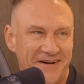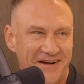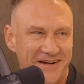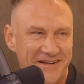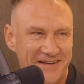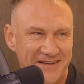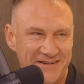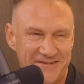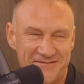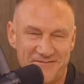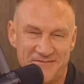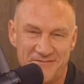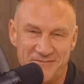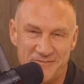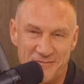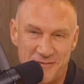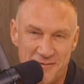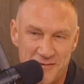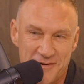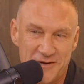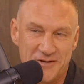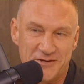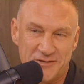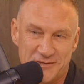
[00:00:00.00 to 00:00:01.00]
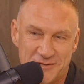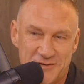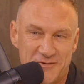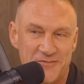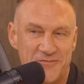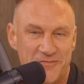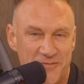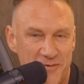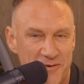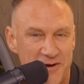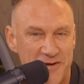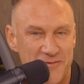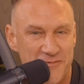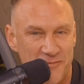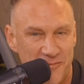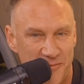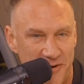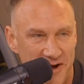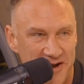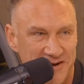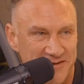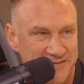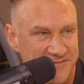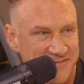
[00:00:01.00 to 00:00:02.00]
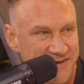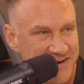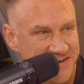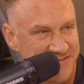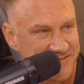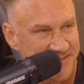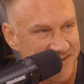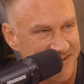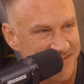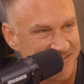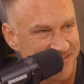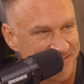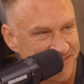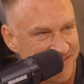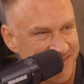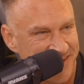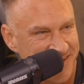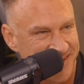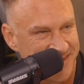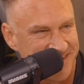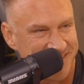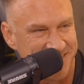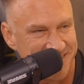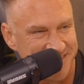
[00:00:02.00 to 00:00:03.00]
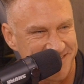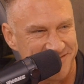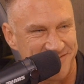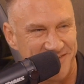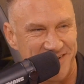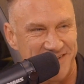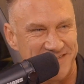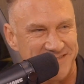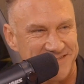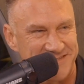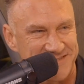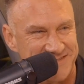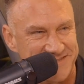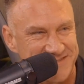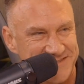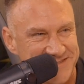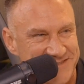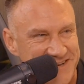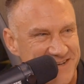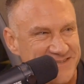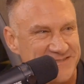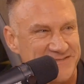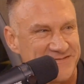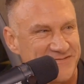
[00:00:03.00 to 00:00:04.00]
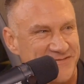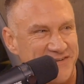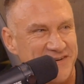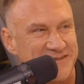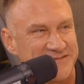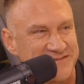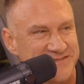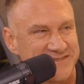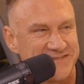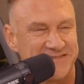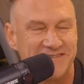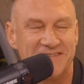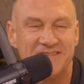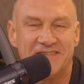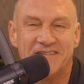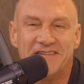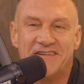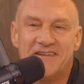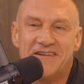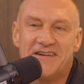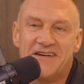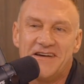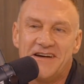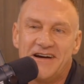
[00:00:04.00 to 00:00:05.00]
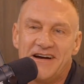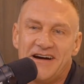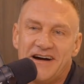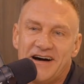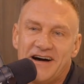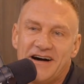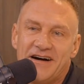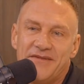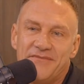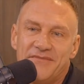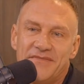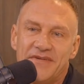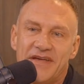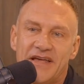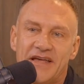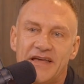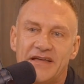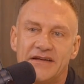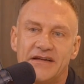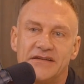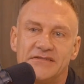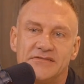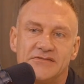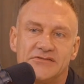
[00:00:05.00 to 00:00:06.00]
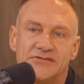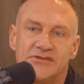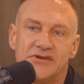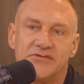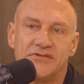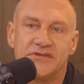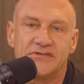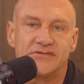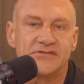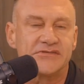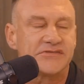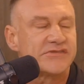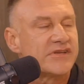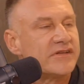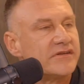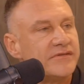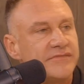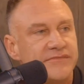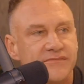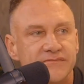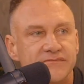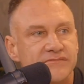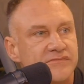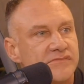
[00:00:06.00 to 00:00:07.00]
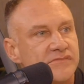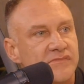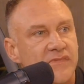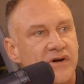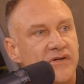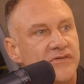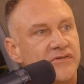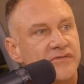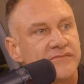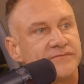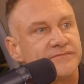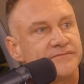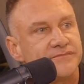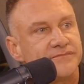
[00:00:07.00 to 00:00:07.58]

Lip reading: I'm getting 32.1, right? Like, wait till it's just frozen. And I don't know that there's any other